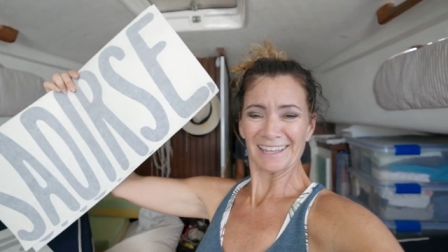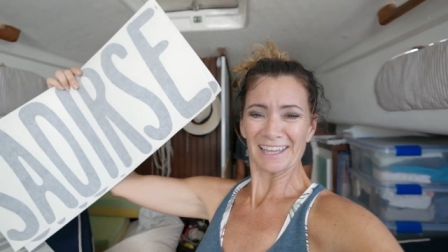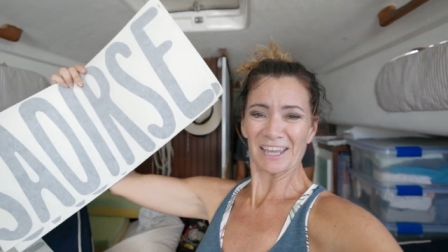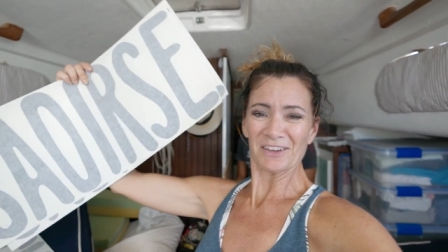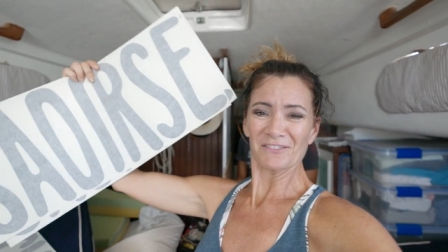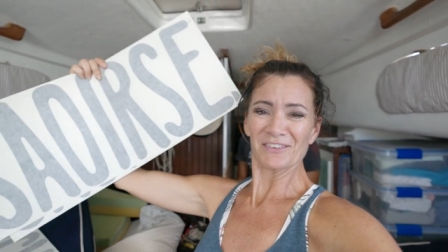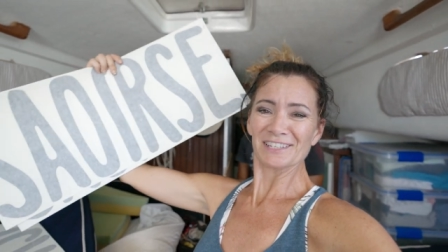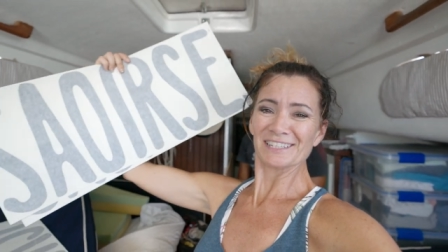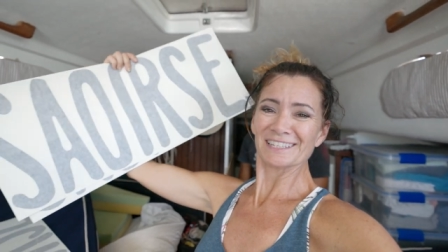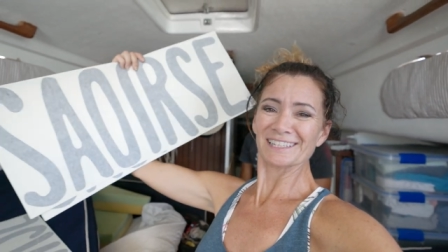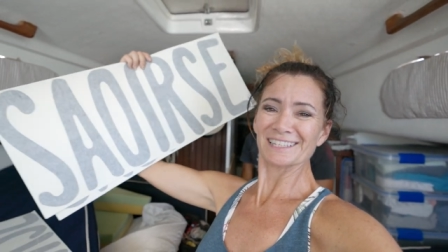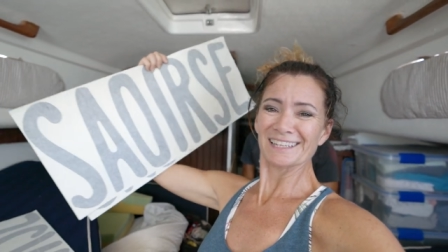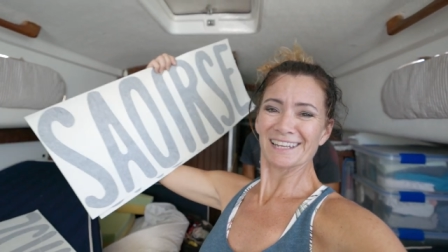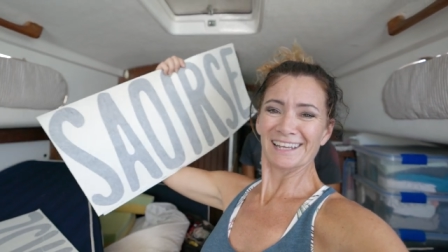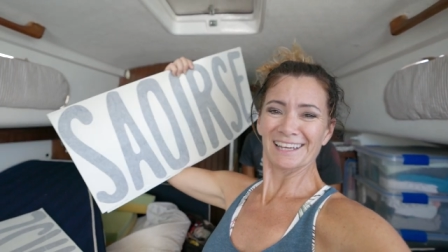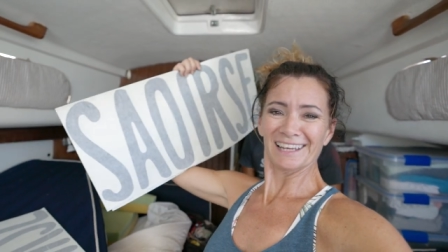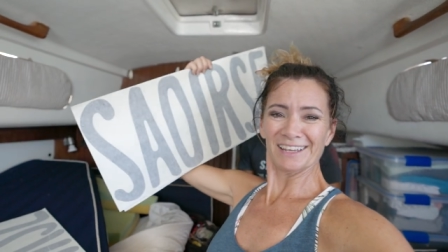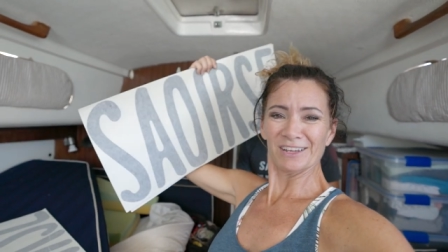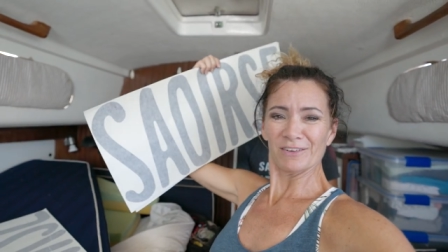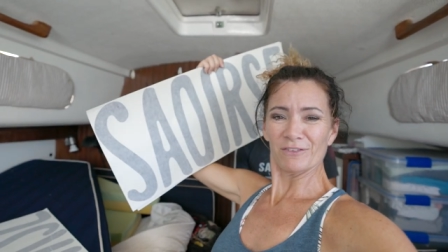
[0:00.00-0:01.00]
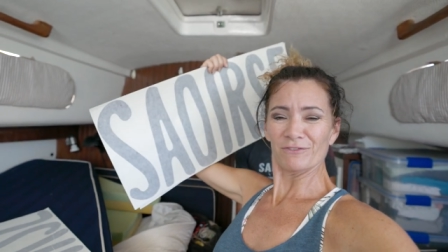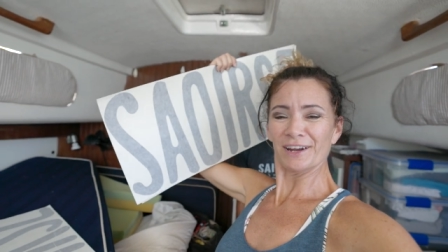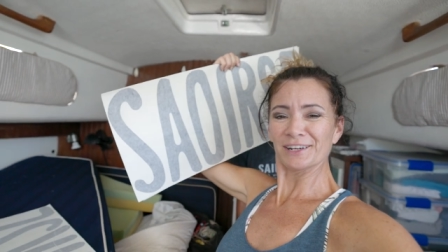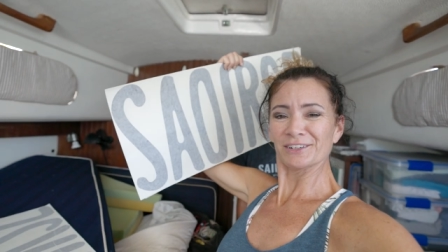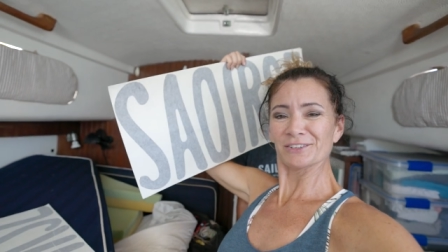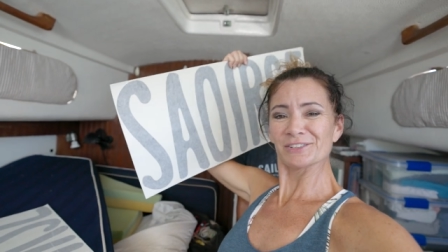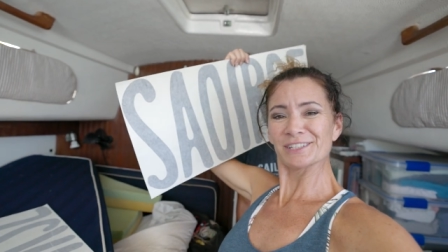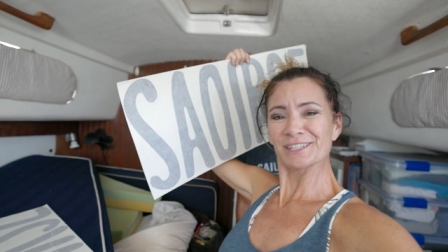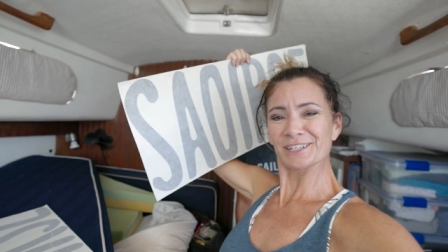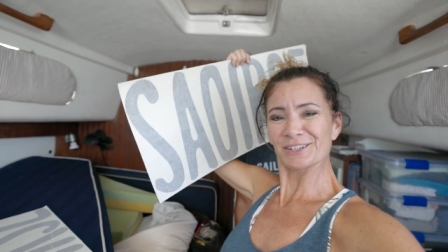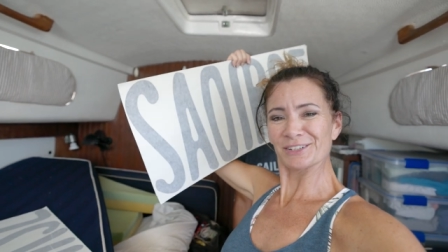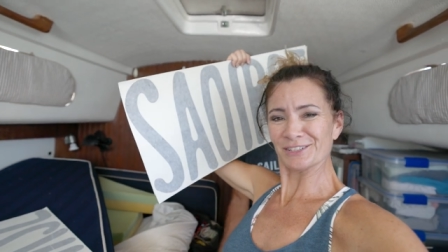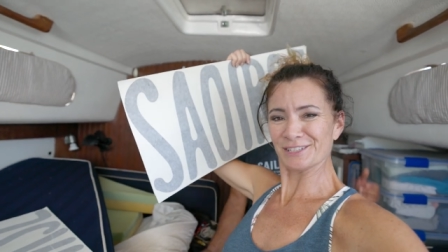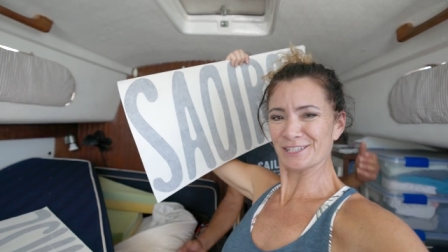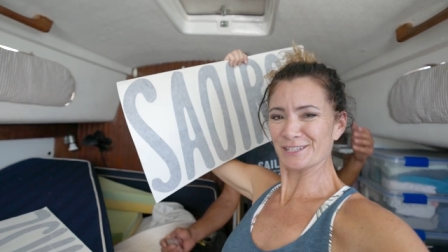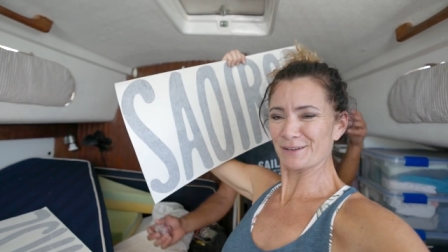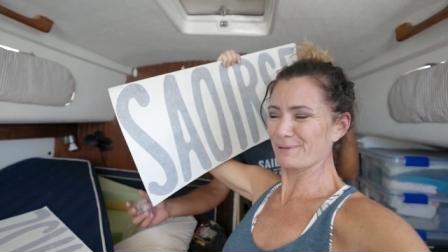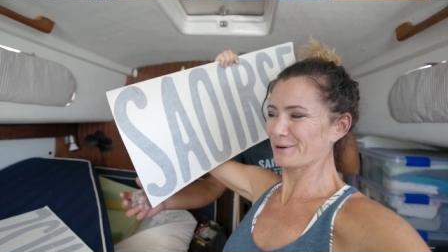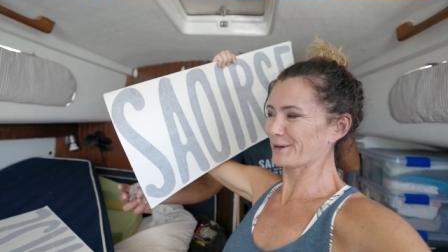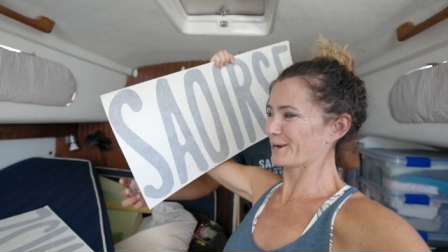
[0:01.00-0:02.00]
gave us final
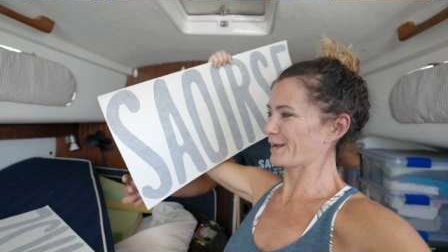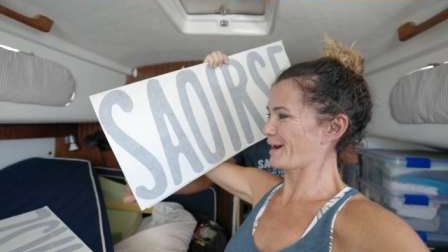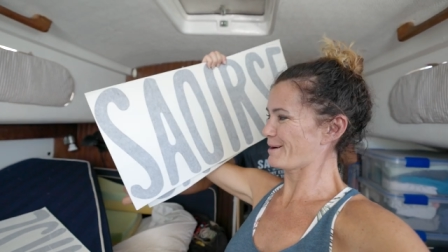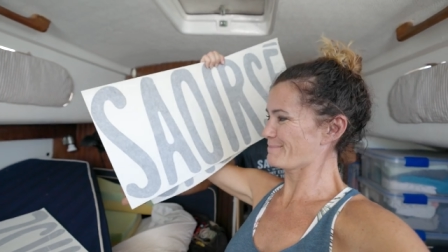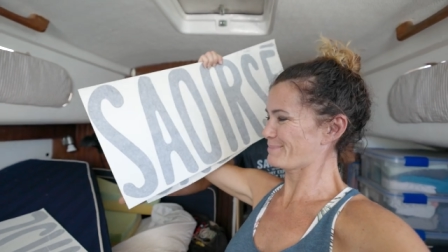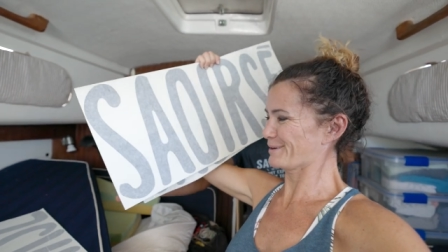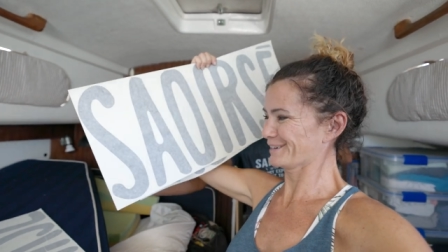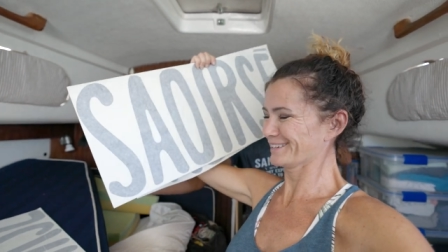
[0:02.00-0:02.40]
stickers to put up.